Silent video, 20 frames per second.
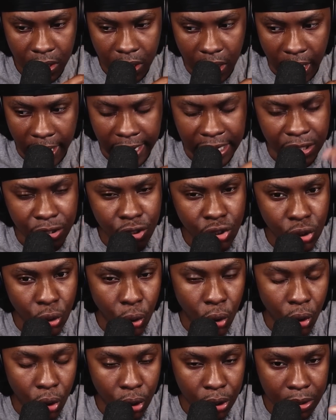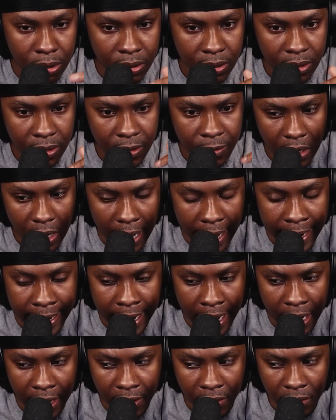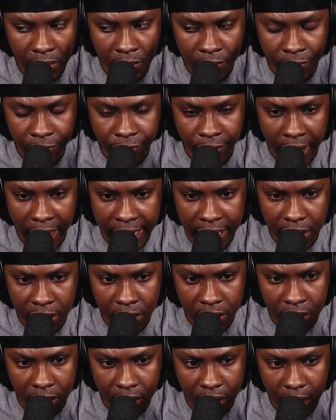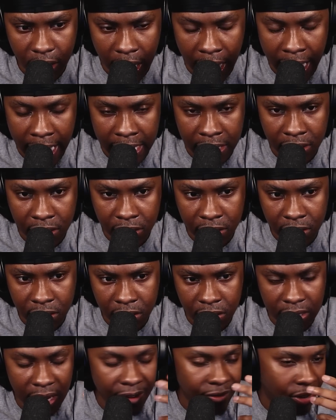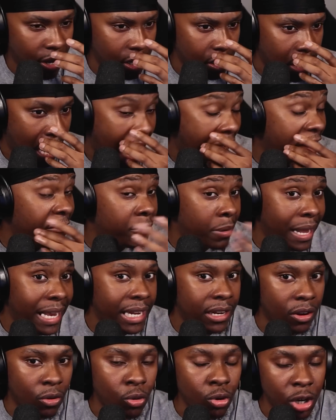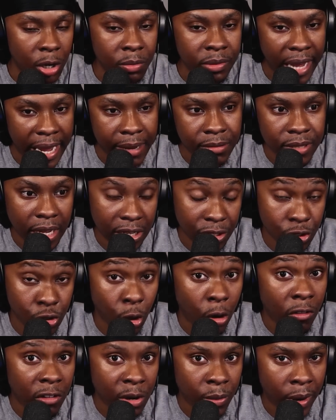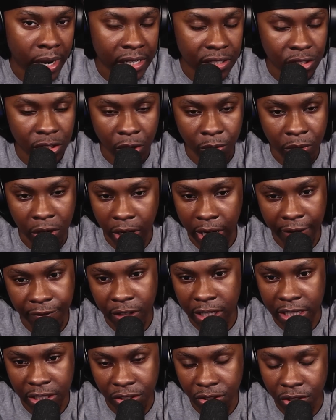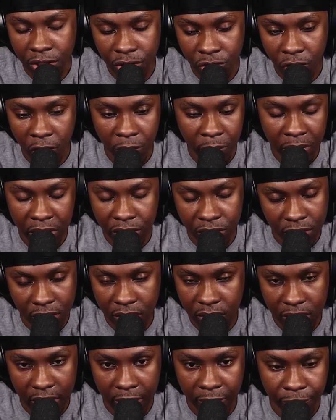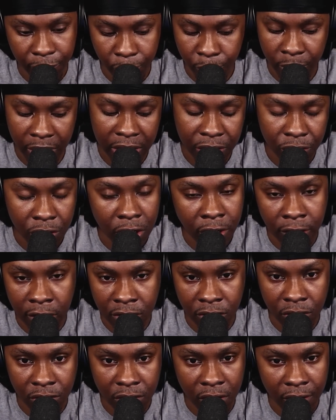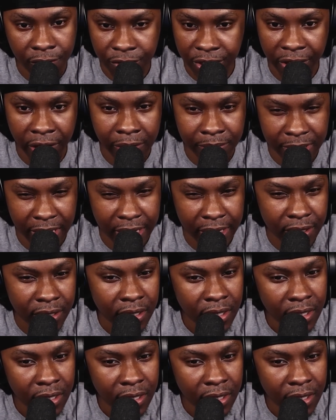And then Sword, and then Violet and Sapphire. I have played all them games like story-wise, so we don't have to listen to the story. We could just skip through it and do the Nuzlocke stuff. Do you get what I'm saying?